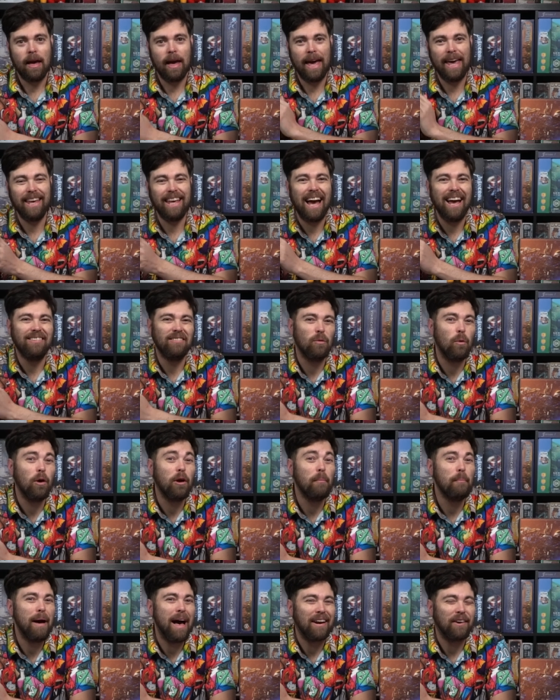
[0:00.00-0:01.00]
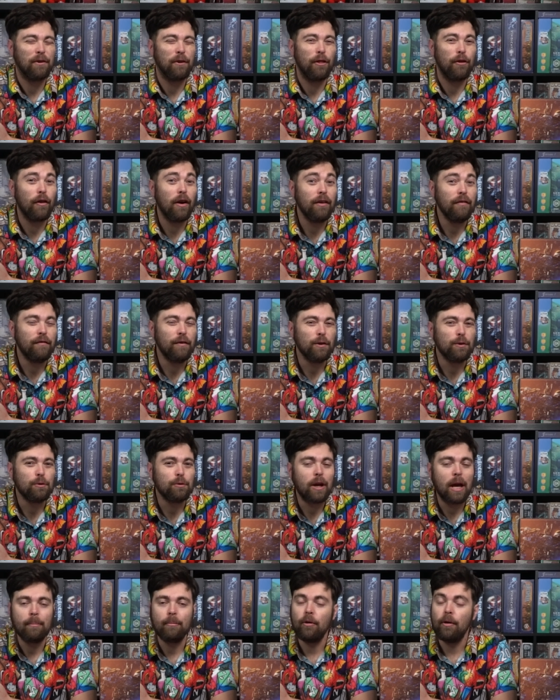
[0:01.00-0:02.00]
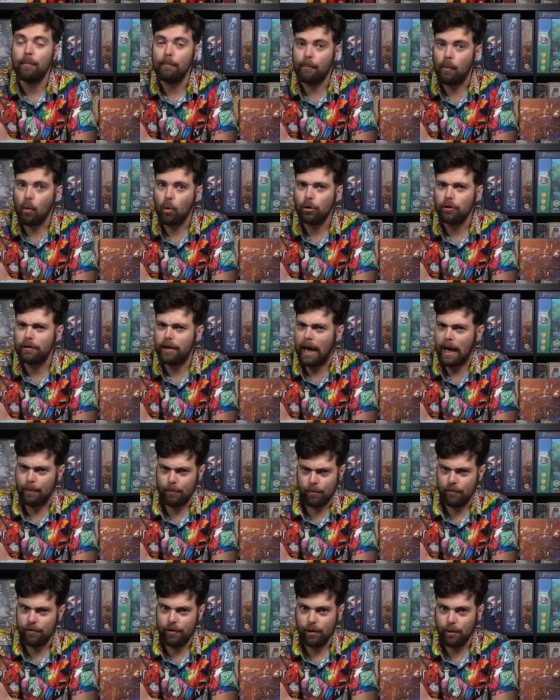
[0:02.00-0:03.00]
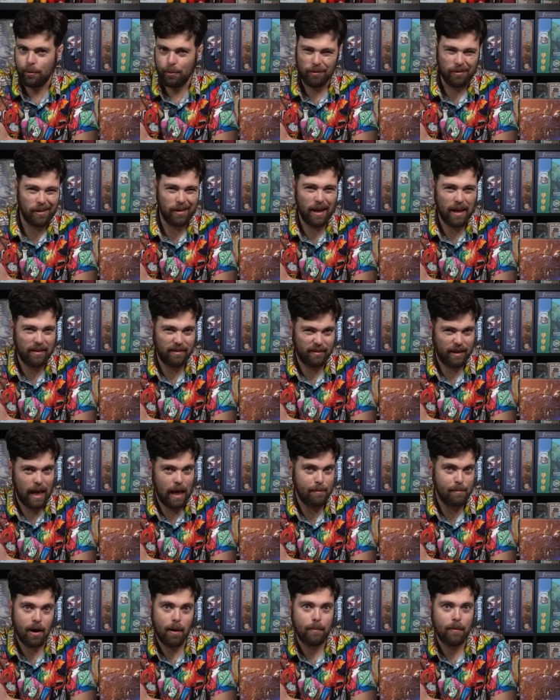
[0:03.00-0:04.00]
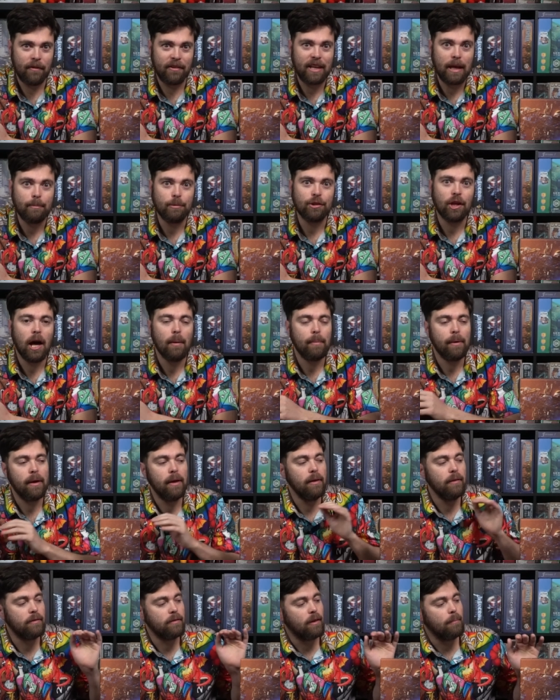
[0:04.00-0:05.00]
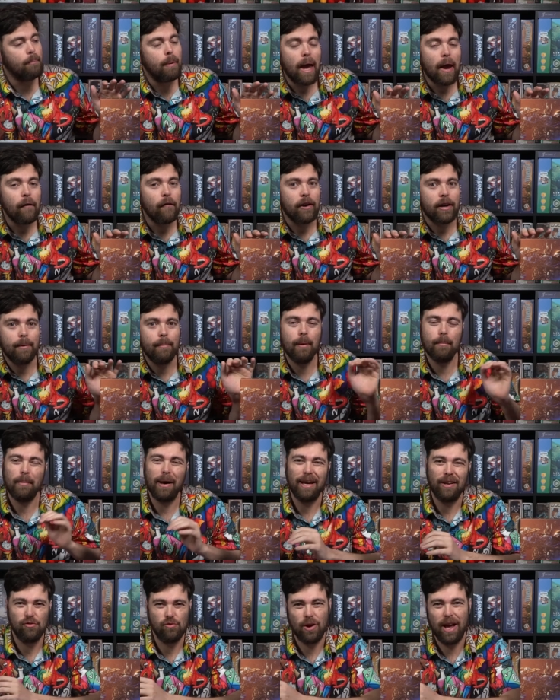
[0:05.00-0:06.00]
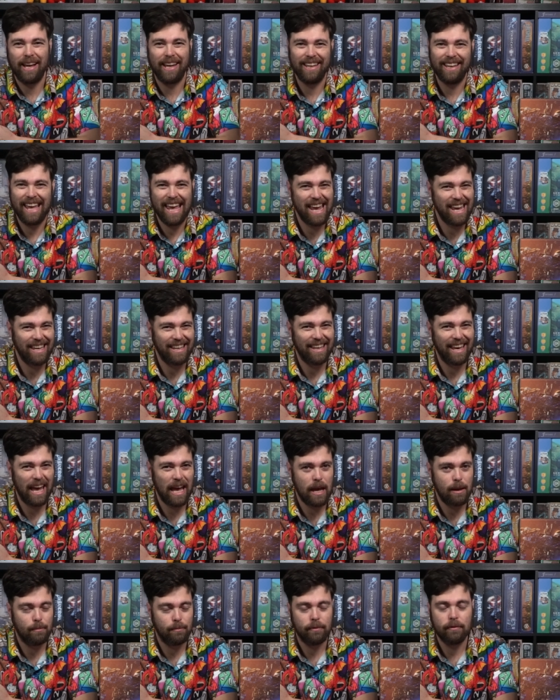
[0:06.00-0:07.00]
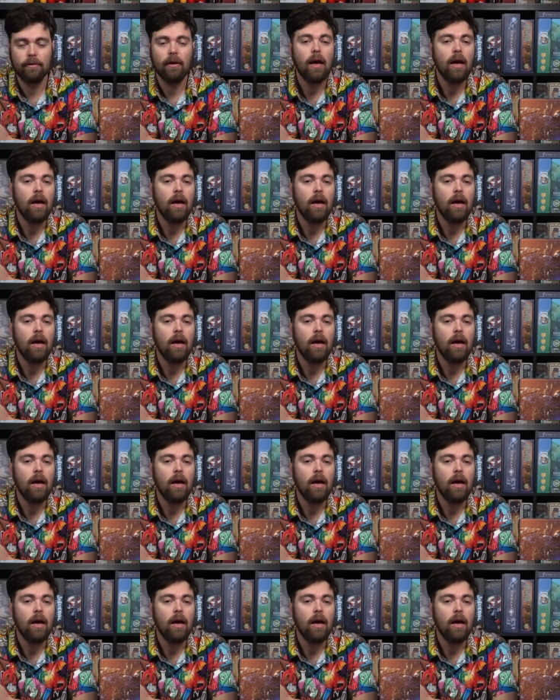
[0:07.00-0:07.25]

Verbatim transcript: Hey guys, and welcome back to another Unfiltered Gamer board game review. Today's game up on the tabletop is Kuiperium by Dragon eight Games.